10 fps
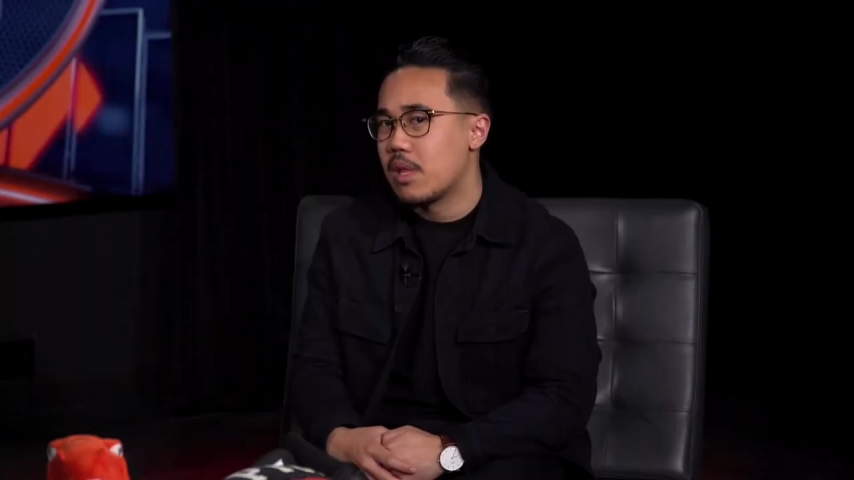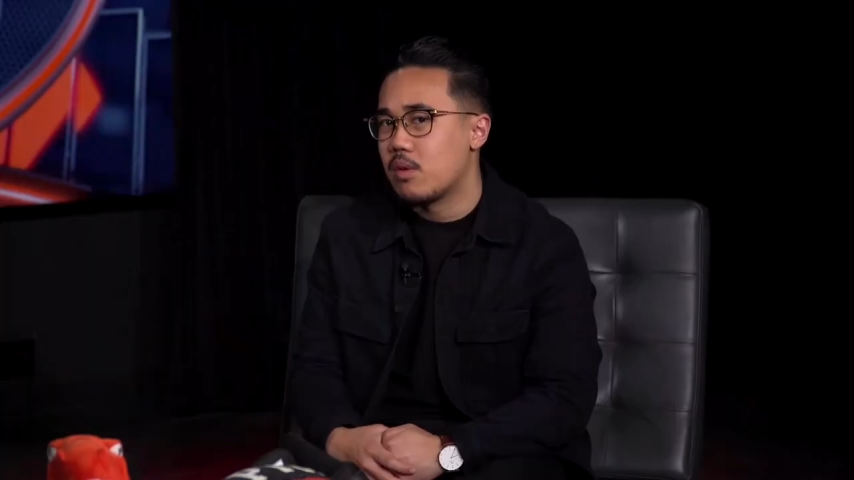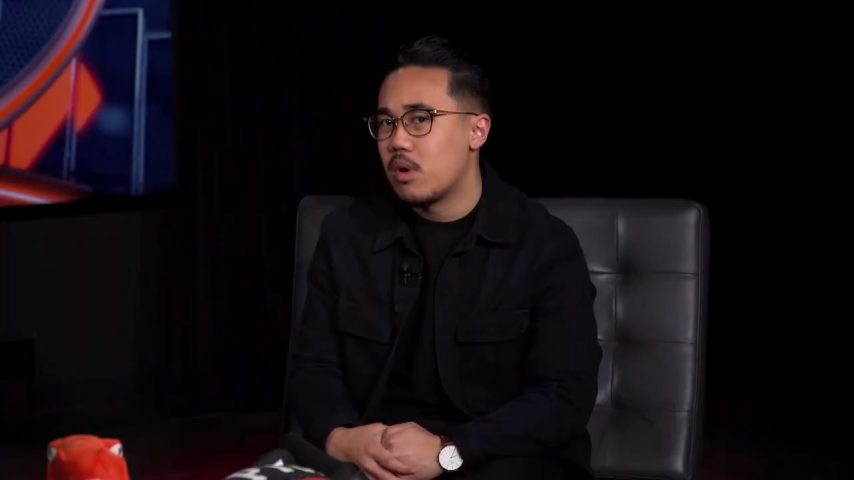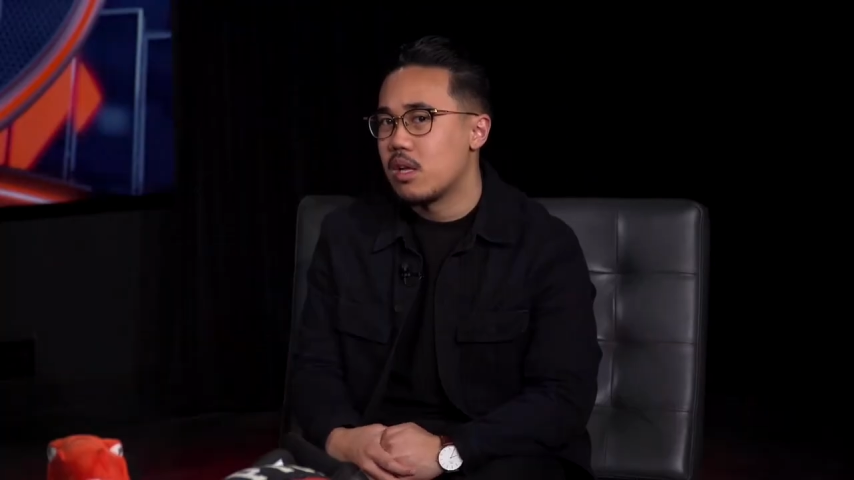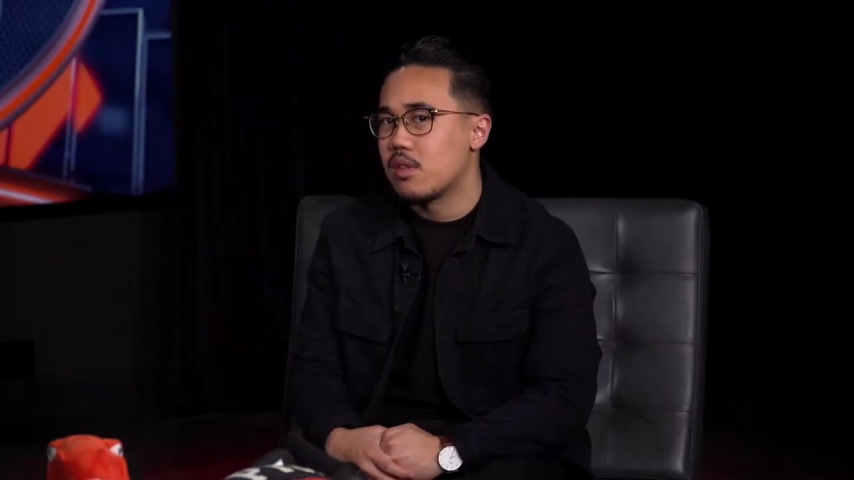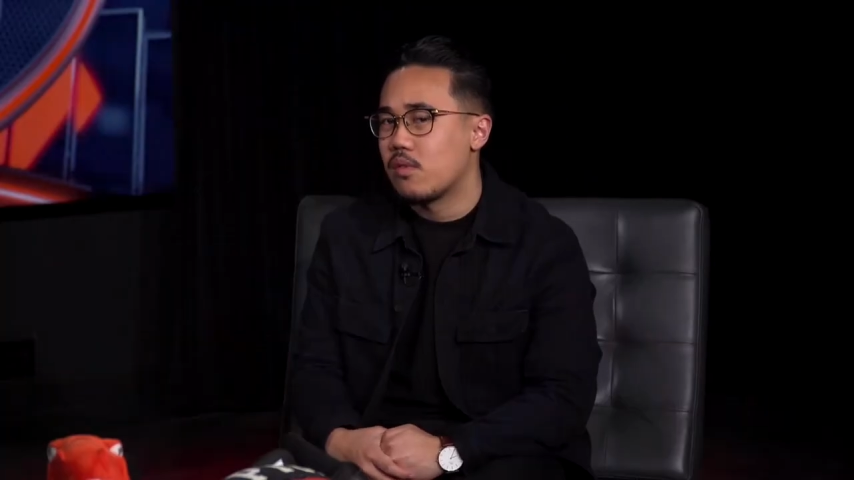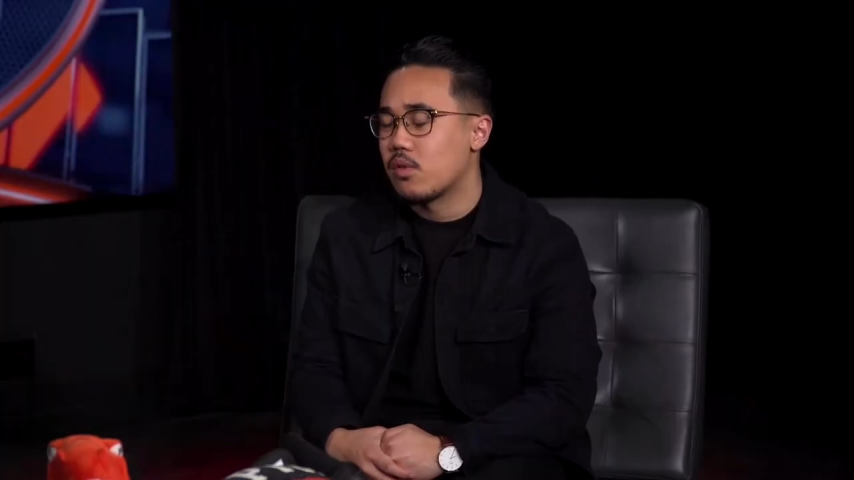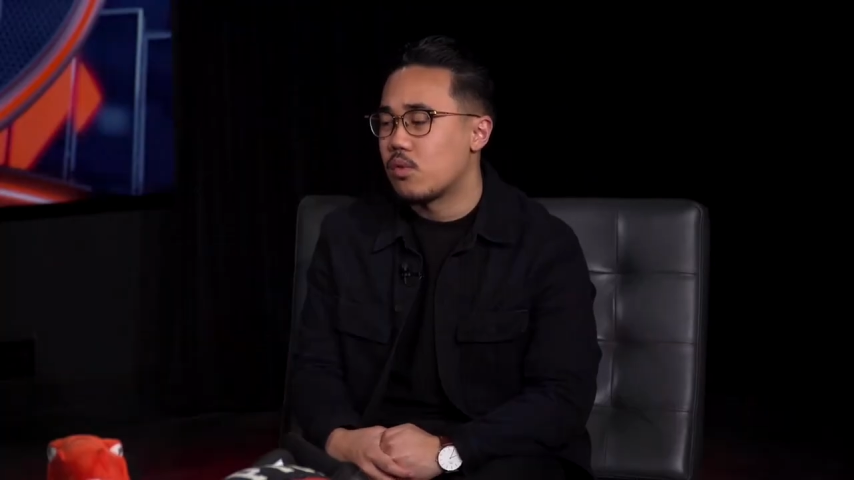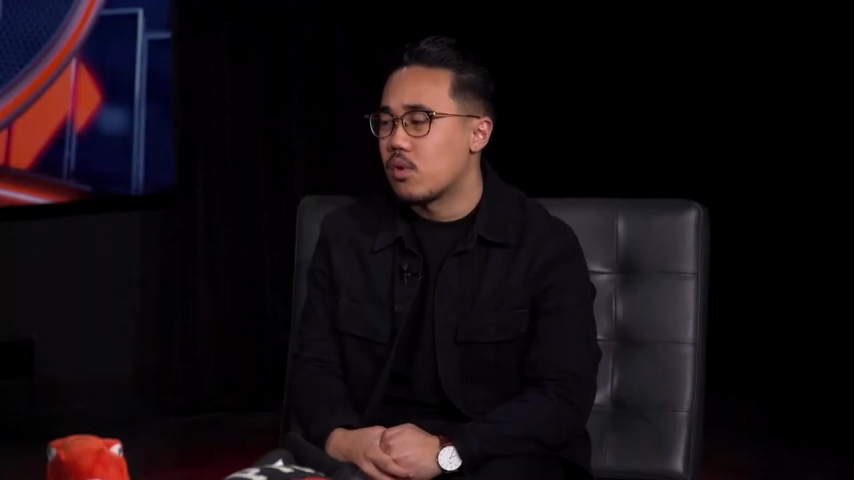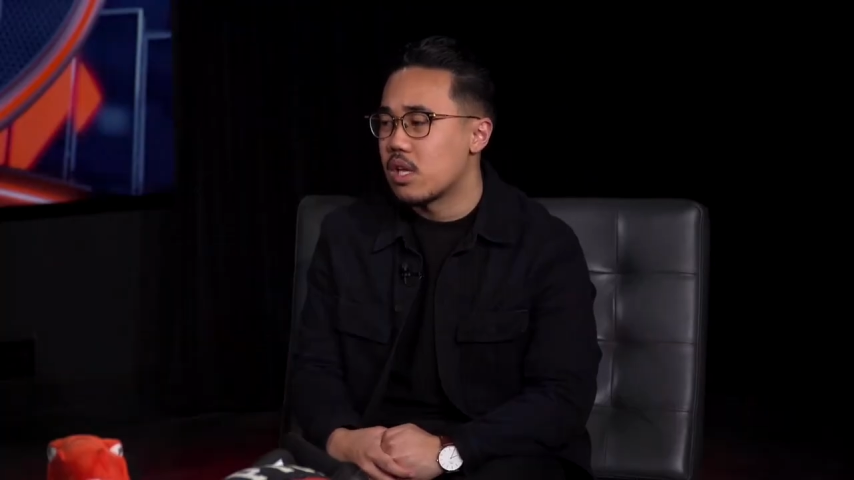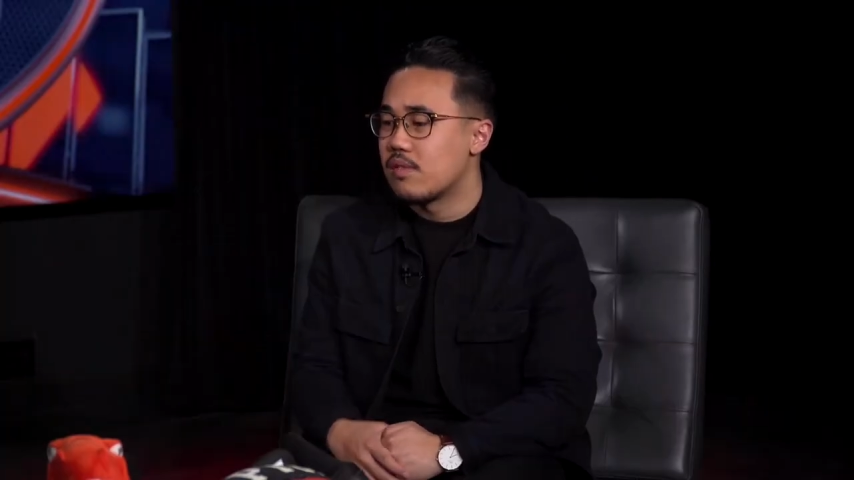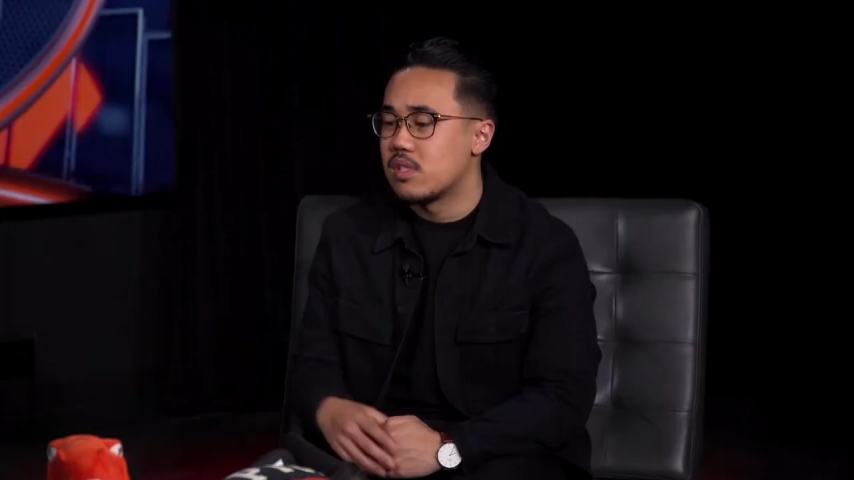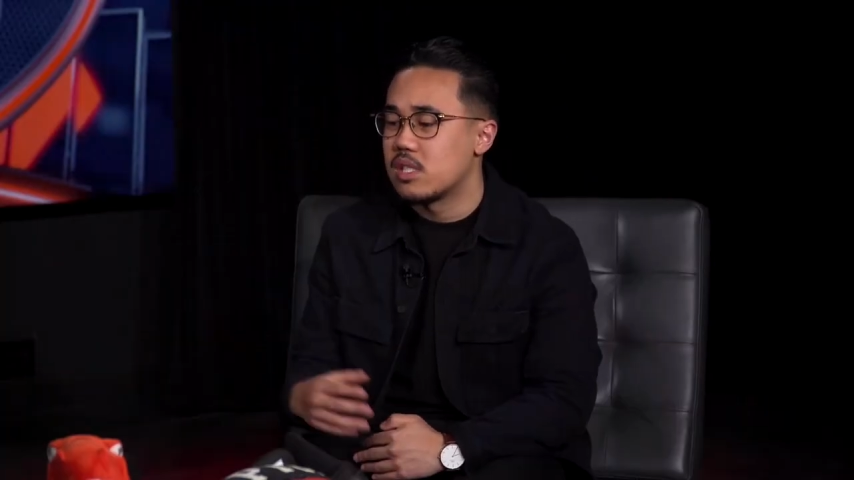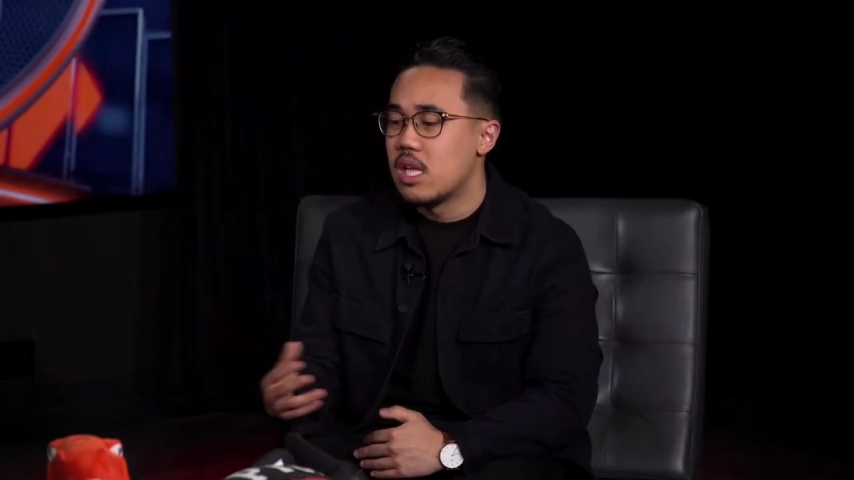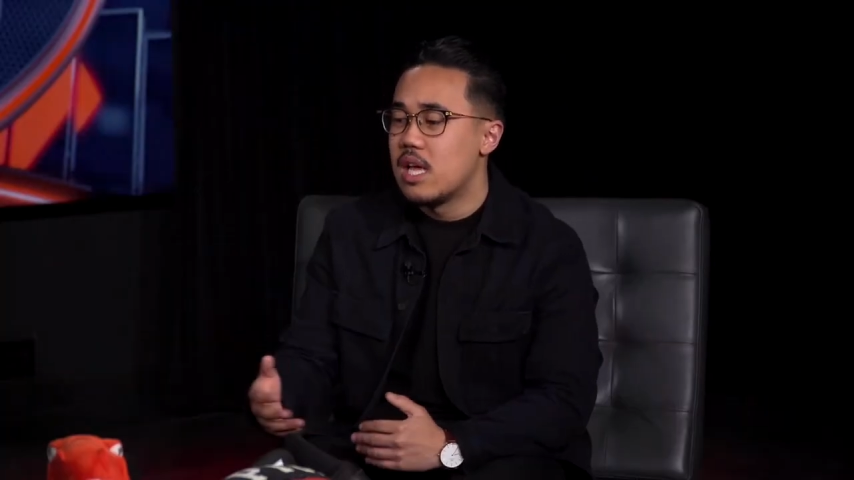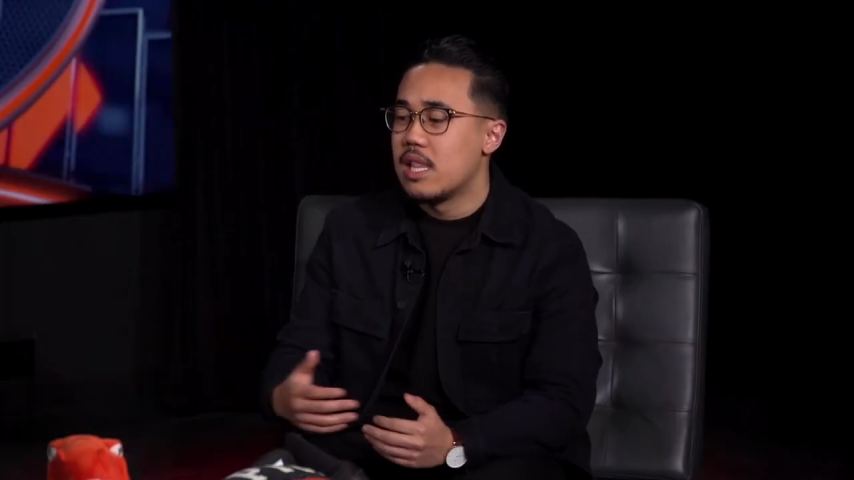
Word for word: playing well in the fourth quarter. They've just